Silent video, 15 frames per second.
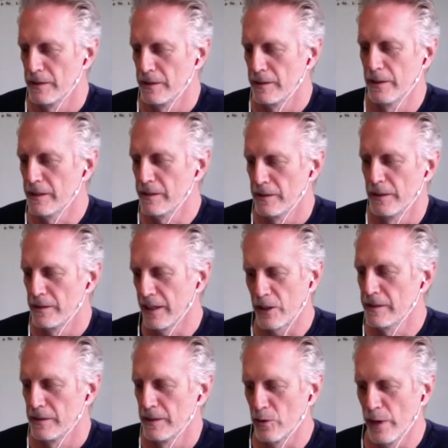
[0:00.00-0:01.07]
does not
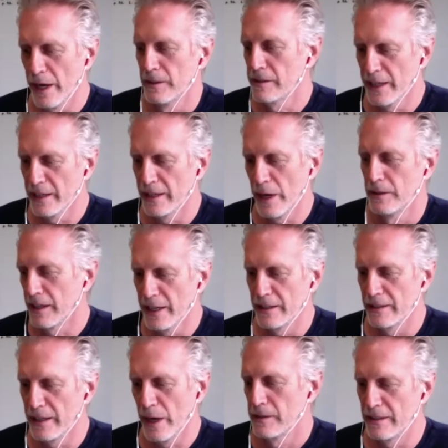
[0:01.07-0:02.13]
go away,
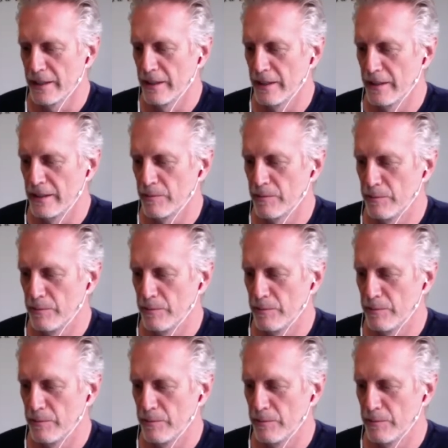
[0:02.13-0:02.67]
and uh,